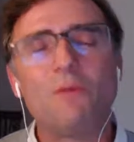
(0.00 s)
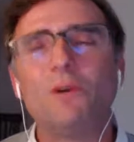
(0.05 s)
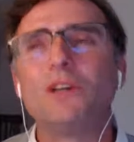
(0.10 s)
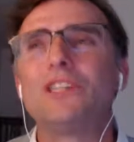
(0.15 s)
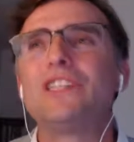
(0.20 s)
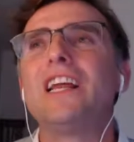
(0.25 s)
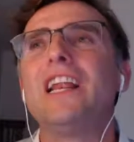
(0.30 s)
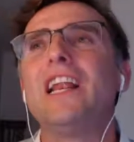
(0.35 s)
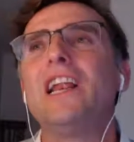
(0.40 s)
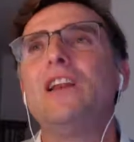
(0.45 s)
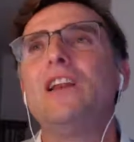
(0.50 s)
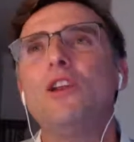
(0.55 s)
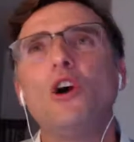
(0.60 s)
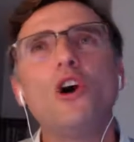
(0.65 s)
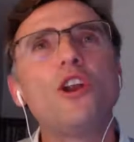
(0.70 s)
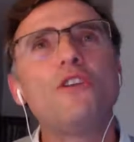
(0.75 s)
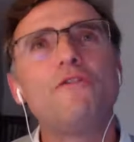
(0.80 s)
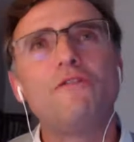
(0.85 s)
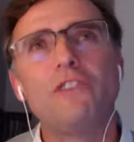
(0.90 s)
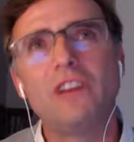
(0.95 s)
was a
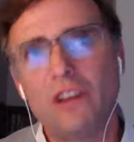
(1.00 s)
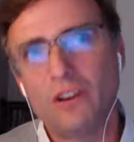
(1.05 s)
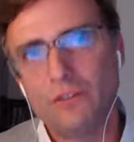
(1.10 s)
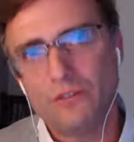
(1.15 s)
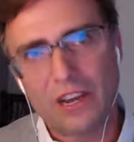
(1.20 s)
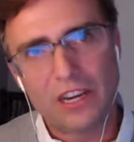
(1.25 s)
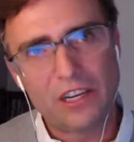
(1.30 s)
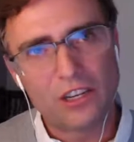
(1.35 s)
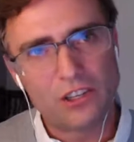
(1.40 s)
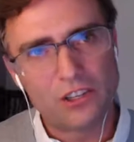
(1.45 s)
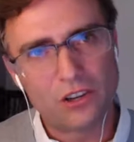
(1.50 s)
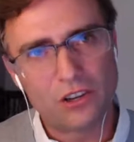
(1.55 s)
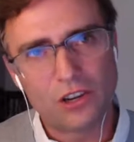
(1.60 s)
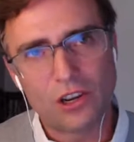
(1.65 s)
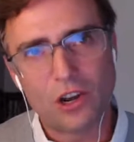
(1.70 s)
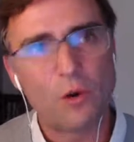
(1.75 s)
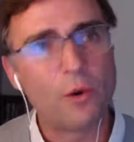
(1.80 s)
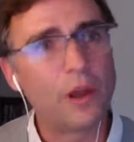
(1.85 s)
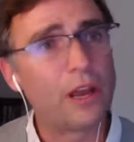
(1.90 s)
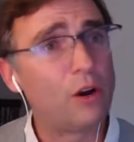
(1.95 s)
lot of innovation
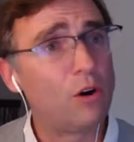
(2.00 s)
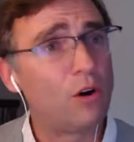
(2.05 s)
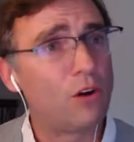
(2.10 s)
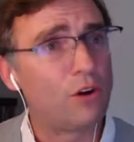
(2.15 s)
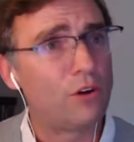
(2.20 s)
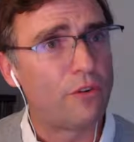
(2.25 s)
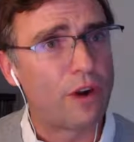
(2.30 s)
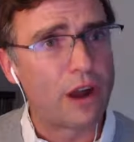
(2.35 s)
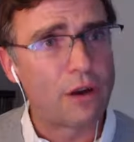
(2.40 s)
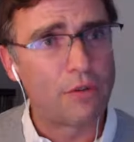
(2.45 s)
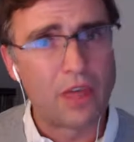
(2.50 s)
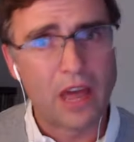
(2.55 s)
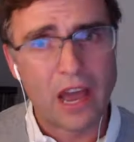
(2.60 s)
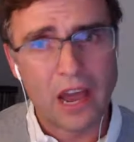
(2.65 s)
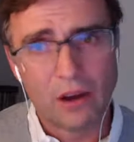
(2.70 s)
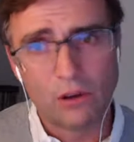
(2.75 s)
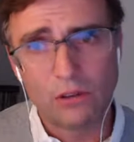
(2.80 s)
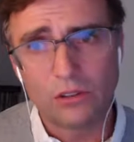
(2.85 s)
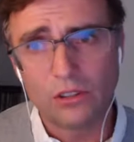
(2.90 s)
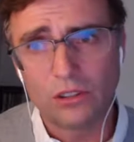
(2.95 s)
going on around the
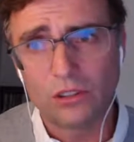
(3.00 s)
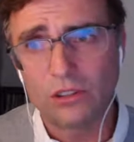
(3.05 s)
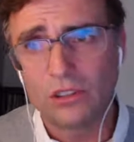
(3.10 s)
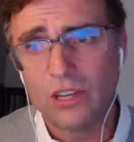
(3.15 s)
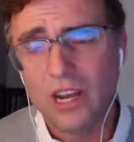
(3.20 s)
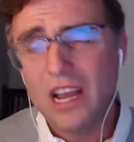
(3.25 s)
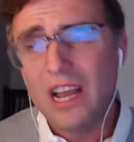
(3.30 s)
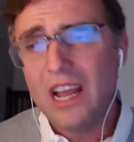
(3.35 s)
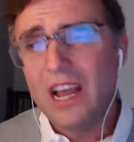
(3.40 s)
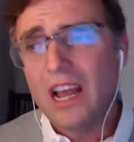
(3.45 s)
house.